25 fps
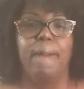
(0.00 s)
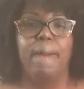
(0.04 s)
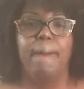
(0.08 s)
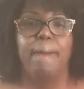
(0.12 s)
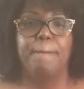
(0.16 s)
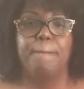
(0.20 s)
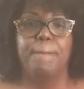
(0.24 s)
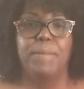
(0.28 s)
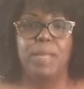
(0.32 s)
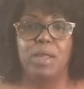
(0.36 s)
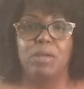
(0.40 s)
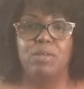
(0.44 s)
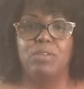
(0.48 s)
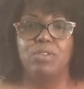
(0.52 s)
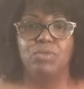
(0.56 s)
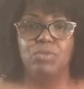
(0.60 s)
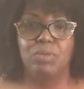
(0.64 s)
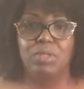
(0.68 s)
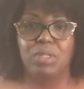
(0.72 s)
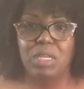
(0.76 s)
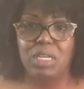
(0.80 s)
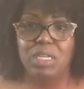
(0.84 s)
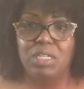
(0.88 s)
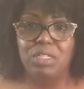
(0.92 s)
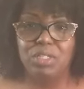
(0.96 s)
marriage
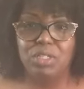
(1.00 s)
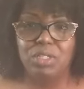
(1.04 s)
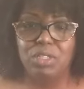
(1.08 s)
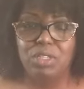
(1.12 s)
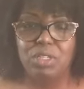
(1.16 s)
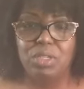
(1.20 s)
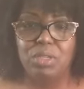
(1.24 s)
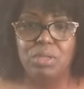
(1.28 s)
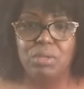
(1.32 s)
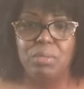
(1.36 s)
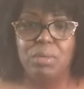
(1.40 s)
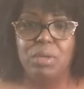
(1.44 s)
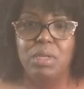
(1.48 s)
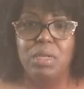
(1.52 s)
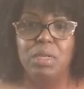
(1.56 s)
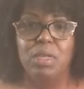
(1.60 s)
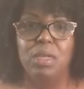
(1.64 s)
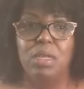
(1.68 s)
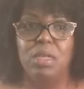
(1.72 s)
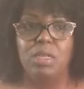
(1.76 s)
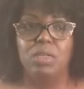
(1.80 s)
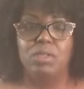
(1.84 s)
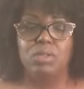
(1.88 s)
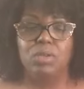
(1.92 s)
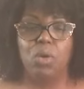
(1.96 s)
relationship
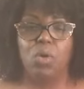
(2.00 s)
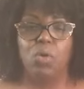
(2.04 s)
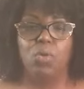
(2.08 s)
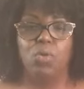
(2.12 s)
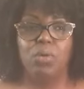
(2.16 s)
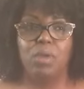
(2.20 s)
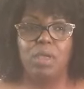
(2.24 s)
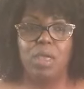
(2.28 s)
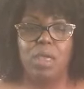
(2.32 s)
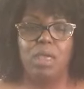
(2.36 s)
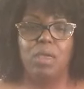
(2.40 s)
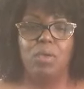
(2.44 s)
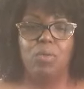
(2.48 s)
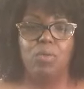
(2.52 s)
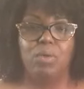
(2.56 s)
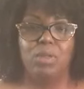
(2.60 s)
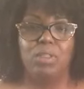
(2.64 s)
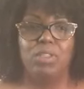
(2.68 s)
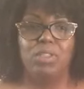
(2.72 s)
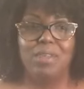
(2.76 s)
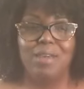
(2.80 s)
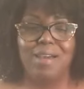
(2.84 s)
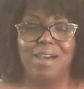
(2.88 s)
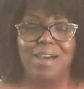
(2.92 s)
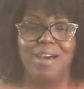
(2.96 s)
is okay
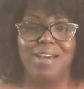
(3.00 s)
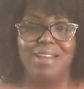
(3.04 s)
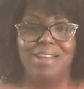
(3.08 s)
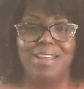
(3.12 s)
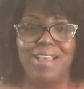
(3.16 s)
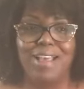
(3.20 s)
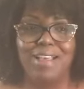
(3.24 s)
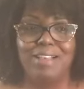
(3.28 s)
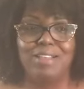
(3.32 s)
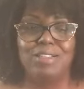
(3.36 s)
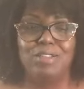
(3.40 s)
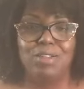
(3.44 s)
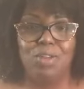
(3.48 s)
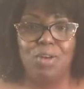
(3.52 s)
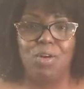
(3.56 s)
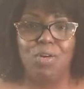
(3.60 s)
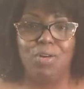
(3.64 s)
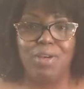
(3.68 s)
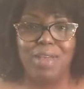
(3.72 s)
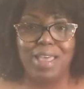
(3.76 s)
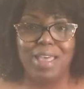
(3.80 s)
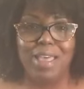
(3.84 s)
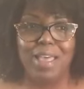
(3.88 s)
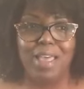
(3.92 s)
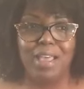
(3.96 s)
with God, as
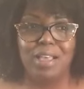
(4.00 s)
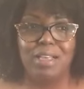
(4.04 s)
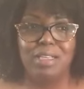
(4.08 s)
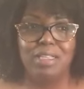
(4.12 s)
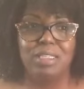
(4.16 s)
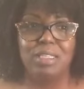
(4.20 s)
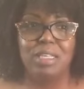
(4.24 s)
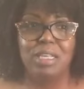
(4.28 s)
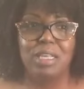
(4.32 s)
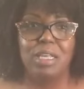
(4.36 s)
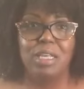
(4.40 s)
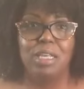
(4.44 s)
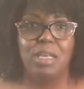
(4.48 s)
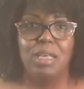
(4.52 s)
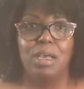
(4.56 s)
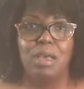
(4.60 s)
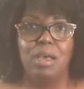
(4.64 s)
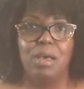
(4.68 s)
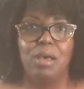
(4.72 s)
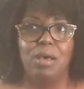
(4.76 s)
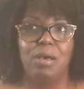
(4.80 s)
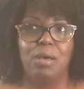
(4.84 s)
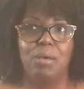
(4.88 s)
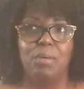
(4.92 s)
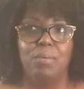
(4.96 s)
long as
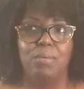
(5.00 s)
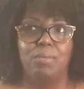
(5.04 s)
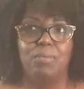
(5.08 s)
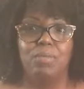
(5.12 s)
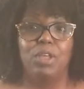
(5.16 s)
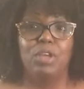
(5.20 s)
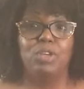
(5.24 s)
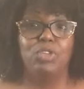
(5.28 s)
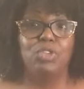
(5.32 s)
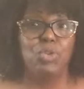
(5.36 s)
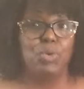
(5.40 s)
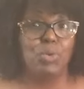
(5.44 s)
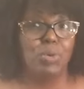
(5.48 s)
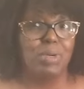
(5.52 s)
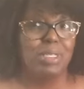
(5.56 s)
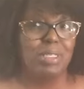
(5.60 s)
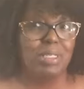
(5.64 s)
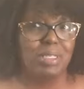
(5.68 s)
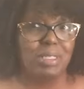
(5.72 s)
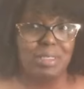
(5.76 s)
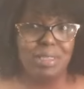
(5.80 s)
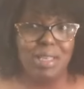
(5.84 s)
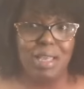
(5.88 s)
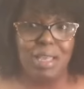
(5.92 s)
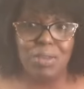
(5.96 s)
um, the
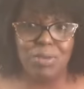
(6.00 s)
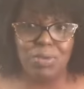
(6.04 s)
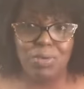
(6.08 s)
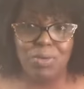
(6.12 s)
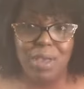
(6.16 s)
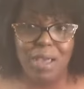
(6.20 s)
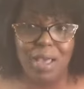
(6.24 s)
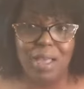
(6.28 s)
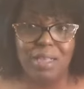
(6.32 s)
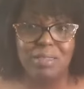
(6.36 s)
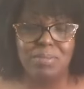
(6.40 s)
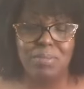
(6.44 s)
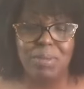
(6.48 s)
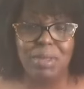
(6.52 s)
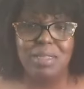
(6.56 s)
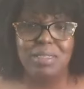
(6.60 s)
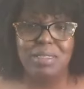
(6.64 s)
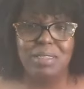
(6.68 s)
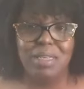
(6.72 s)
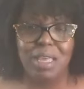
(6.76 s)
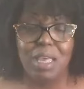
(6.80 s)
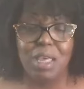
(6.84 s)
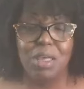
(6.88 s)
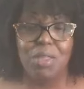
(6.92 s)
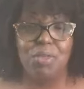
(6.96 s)
choices that you guys make
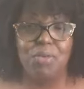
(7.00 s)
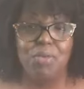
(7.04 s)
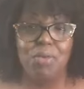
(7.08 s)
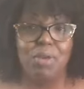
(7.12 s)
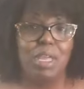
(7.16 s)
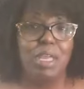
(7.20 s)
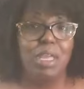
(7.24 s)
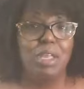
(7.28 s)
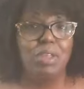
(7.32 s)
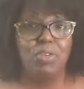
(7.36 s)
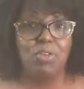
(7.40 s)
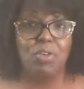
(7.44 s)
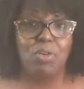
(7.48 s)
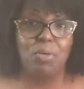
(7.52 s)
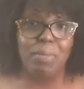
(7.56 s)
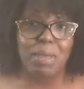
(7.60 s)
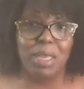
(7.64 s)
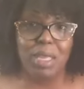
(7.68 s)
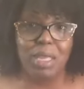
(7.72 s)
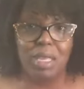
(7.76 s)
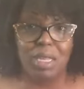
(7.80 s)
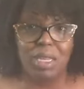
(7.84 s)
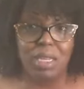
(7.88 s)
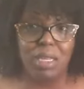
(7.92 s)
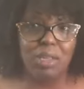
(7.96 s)
together in your
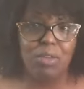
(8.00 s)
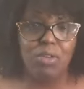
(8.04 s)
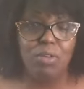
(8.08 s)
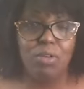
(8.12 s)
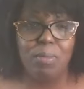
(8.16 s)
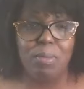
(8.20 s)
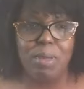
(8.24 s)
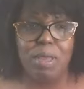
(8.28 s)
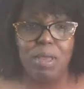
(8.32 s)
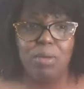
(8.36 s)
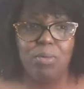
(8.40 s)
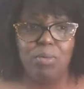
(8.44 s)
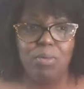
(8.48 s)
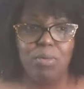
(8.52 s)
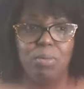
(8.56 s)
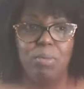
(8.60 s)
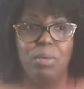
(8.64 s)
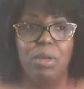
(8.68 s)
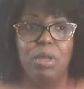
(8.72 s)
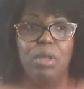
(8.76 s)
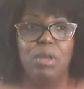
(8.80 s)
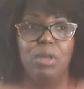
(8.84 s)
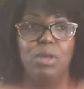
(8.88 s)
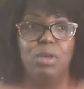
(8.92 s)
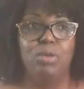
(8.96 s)
bed, in your bedroom,
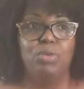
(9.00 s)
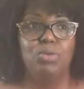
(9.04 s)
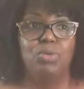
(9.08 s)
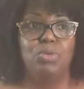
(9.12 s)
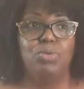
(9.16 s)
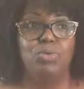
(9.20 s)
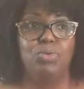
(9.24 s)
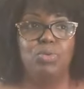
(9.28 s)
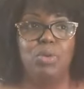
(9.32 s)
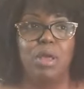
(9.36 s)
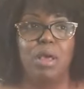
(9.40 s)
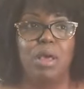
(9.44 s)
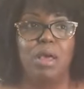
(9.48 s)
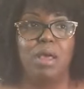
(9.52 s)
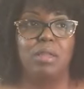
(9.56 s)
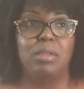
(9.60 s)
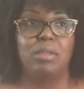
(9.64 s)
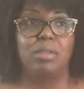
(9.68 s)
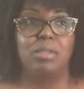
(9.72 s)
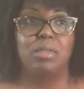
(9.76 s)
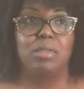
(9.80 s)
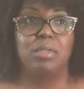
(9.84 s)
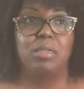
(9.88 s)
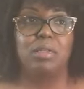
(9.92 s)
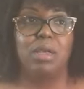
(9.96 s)
do
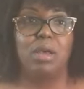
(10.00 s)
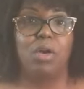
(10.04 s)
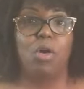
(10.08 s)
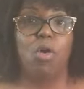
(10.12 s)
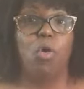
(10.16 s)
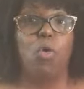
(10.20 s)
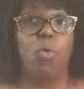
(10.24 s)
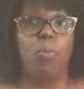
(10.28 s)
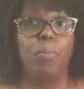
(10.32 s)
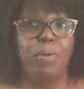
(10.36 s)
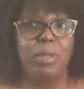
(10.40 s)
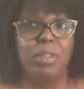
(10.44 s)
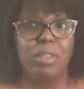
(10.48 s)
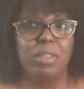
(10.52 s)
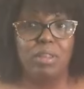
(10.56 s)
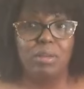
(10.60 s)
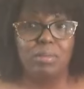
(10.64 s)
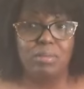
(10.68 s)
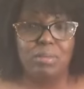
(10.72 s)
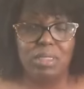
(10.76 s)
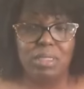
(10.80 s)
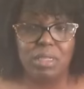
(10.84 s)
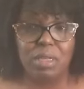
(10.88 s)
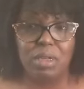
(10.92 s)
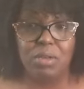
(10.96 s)
not open
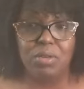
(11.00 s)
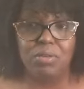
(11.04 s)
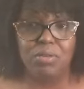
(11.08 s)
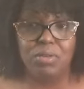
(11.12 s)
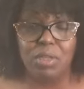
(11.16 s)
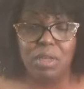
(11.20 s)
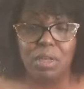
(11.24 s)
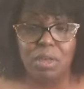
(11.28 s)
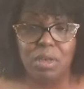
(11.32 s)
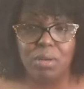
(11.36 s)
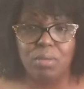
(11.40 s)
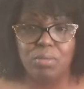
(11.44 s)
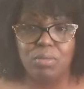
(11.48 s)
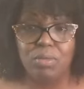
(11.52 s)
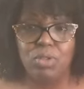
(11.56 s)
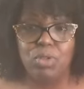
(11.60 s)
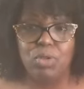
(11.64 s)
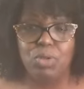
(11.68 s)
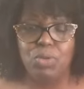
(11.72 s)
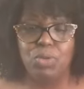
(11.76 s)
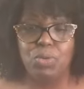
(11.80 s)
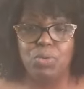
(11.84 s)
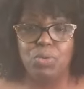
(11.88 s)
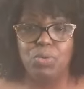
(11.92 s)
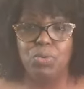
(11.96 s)
themselves up
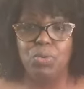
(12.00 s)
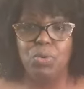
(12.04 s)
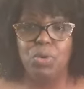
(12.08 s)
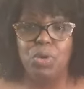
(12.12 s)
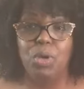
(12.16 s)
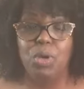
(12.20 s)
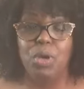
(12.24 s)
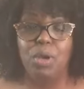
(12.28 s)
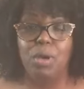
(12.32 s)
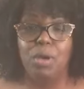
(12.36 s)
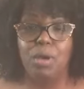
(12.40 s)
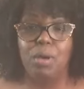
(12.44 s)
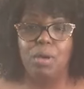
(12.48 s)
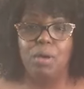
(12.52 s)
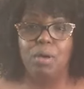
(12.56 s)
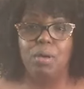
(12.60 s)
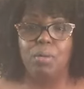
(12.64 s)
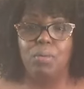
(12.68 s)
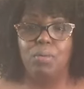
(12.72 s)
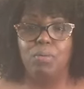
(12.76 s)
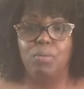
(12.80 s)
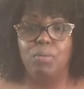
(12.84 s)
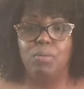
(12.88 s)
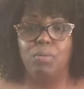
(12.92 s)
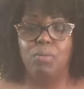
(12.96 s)
to
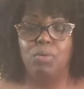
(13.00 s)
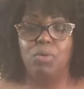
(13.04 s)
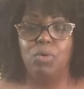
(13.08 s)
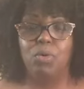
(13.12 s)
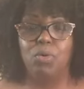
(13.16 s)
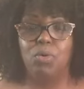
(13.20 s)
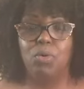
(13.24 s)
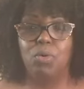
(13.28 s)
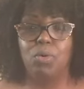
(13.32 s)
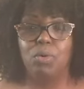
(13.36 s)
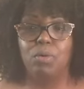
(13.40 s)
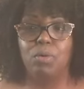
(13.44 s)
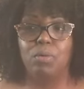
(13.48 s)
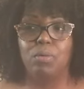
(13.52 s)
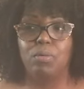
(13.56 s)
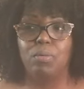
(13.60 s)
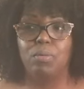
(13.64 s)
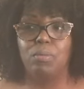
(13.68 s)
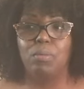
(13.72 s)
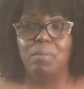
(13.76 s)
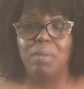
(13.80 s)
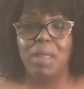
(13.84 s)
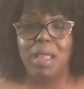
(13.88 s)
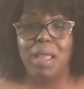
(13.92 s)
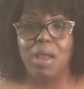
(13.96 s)
um, your
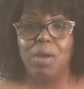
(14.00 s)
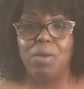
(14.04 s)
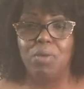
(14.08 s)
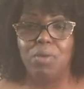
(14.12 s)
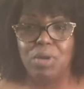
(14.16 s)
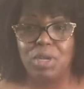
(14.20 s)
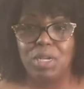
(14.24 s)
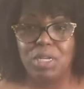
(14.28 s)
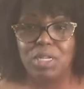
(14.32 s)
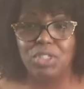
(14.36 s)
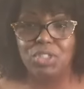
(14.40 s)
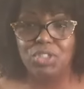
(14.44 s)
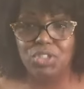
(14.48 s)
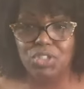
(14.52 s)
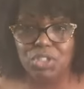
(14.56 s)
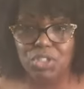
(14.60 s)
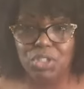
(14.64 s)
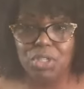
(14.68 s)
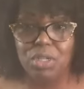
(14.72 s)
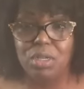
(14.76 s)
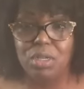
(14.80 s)
marriage